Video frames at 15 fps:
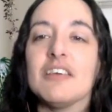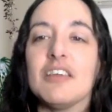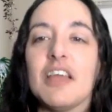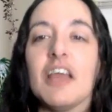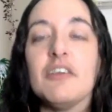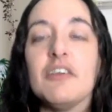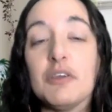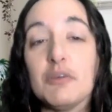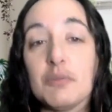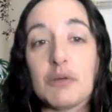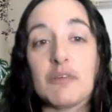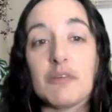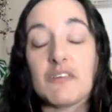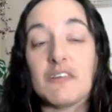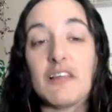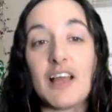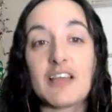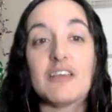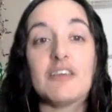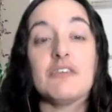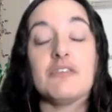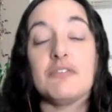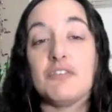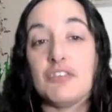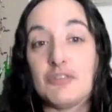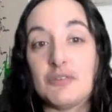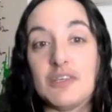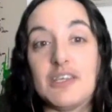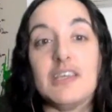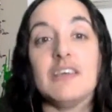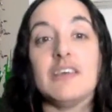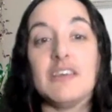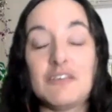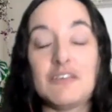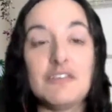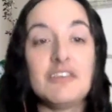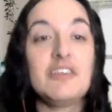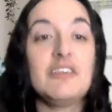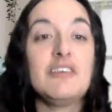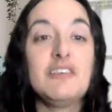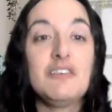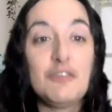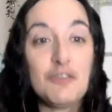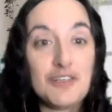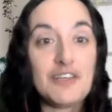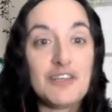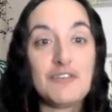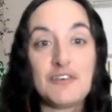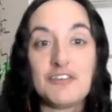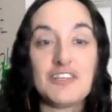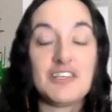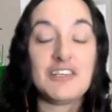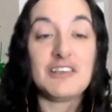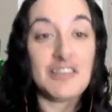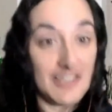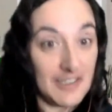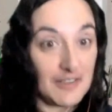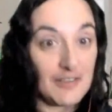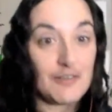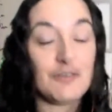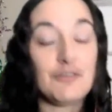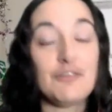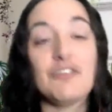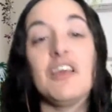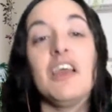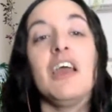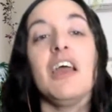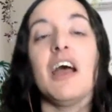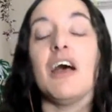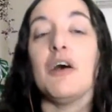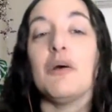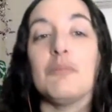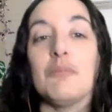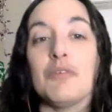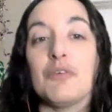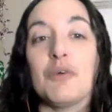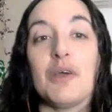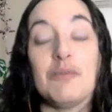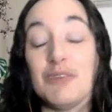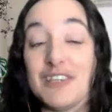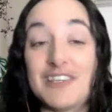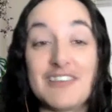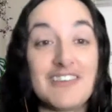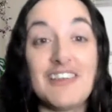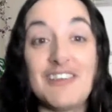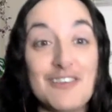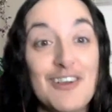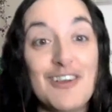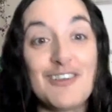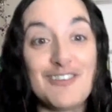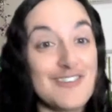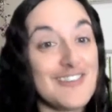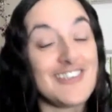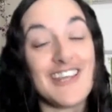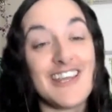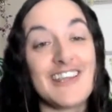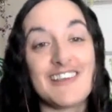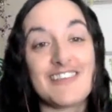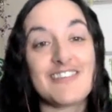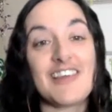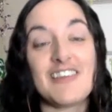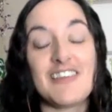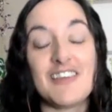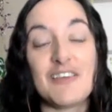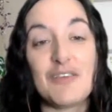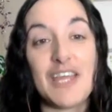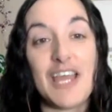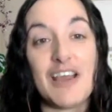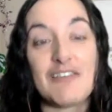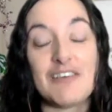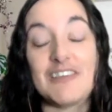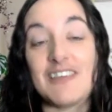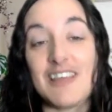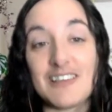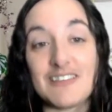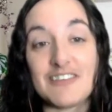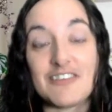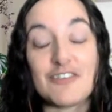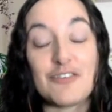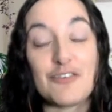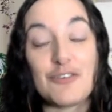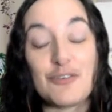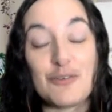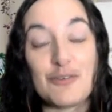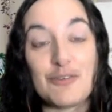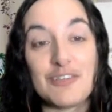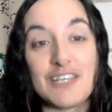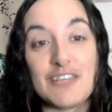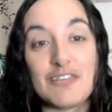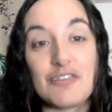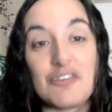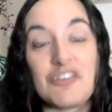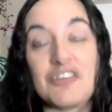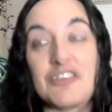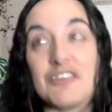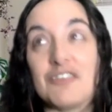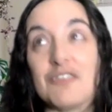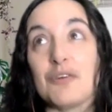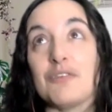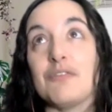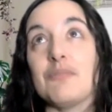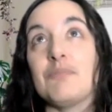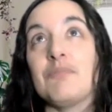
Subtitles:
I know you work with a lot of 2E gifted neurodivergent kiddos. So I'm really excited to talk to you today because I think we have a lot of listeners who are really interested in sort of,